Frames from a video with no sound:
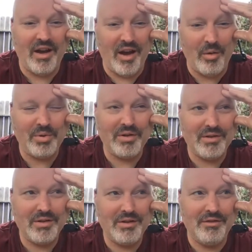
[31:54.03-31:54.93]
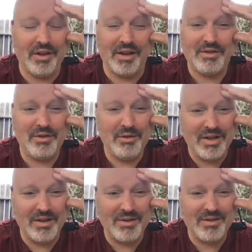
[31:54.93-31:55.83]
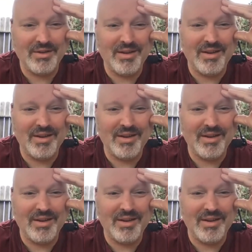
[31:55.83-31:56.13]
up for like two years,